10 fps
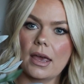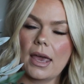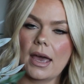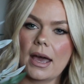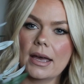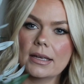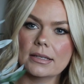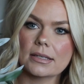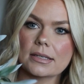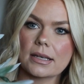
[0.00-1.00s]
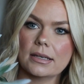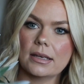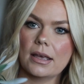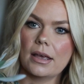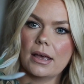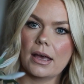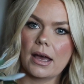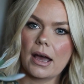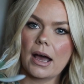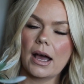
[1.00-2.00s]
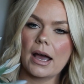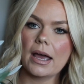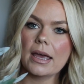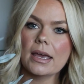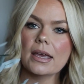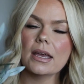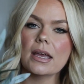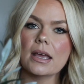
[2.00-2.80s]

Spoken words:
and I